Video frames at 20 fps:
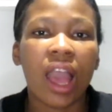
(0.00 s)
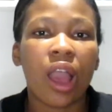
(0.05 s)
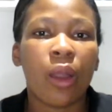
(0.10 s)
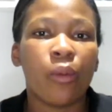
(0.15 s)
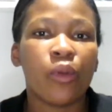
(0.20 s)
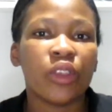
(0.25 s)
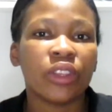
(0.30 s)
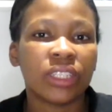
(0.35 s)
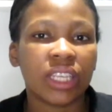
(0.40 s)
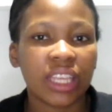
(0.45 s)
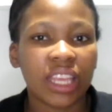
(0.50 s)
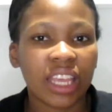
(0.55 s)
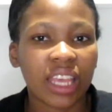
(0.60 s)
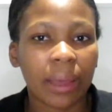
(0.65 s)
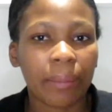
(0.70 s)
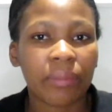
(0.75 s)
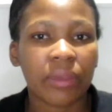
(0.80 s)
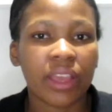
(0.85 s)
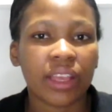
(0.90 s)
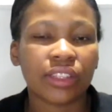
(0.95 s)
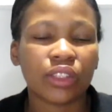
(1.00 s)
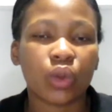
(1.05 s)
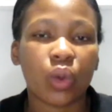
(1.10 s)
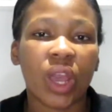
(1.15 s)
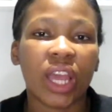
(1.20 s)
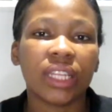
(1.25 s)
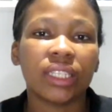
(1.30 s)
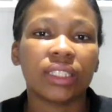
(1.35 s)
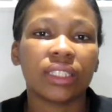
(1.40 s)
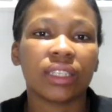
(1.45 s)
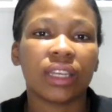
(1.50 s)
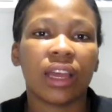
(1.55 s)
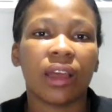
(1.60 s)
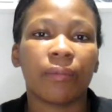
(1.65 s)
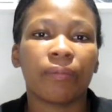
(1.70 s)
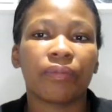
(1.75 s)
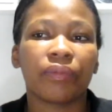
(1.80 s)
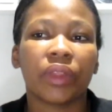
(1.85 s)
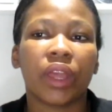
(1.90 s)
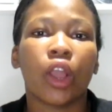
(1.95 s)
When you're taking a gap year, it's quite
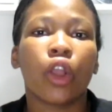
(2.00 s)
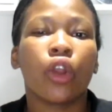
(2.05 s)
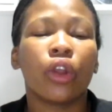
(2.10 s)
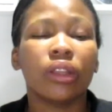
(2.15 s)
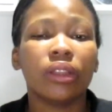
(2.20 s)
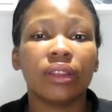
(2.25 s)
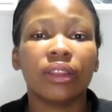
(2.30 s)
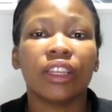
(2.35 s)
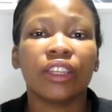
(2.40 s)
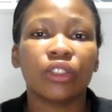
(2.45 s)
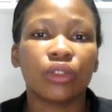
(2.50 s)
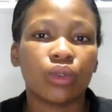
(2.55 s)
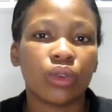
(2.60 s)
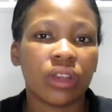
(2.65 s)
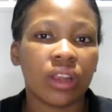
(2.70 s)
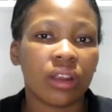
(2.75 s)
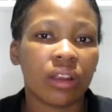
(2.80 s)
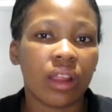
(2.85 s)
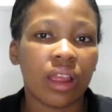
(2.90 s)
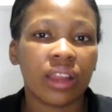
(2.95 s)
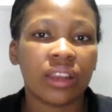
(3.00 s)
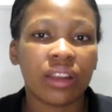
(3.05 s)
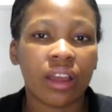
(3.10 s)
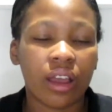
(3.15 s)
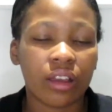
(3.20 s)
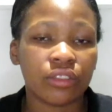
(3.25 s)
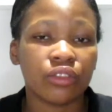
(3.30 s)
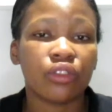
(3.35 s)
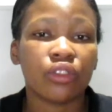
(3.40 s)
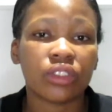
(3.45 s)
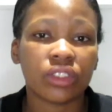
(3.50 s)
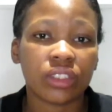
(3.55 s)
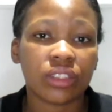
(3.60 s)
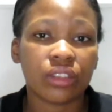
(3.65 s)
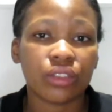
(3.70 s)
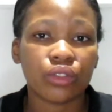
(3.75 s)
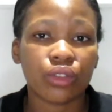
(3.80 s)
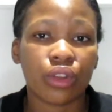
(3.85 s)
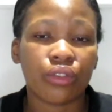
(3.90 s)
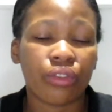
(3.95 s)
a good thing to enhance your
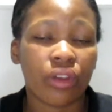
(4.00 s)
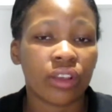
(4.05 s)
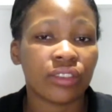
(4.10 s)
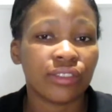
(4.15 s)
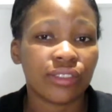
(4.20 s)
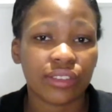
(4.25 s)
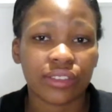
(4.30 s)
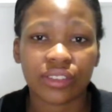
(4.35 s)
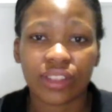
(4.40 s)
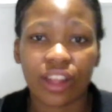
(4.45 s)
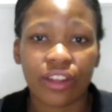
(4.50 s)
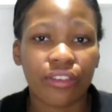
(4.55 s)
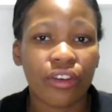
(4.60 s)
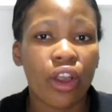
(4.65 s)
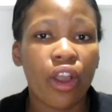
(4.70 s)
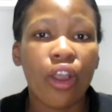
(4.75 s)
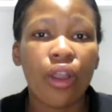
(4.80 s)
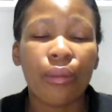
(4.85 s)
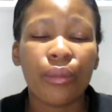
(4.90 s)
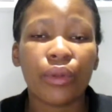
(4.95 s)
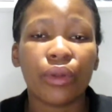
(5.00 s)
skills or advance yourself,